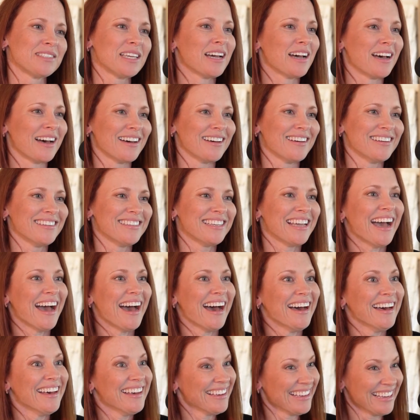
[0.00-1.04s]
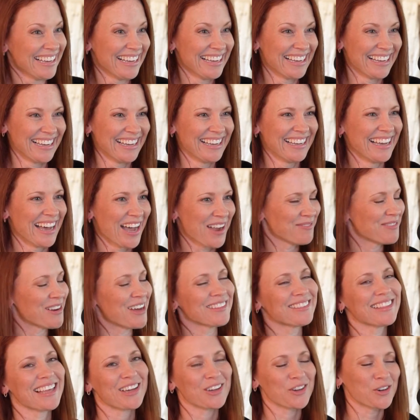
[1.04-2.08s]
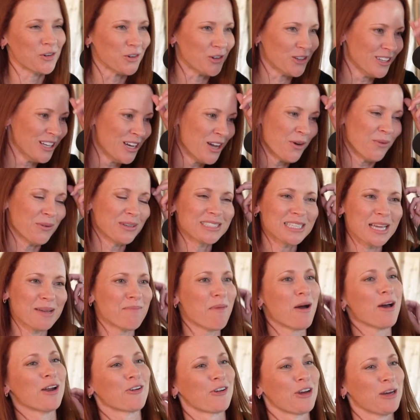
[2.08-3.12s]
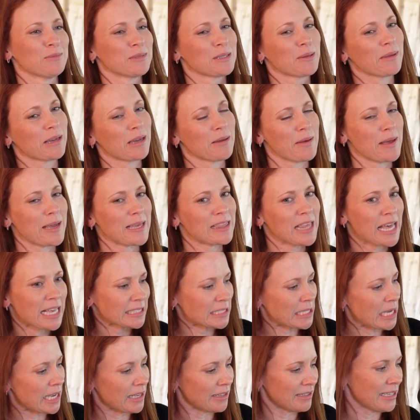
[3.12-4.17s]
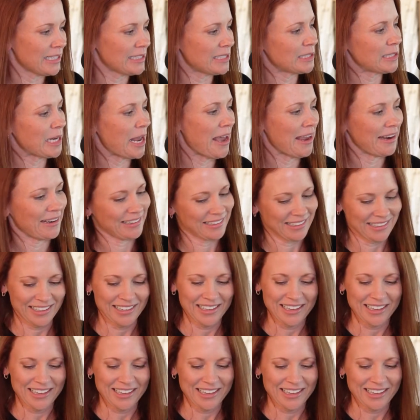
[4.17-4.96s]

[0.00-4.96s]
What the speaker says: Yeah. I'm not that cool. Once I monogram something, I'm like, that's it. It's done.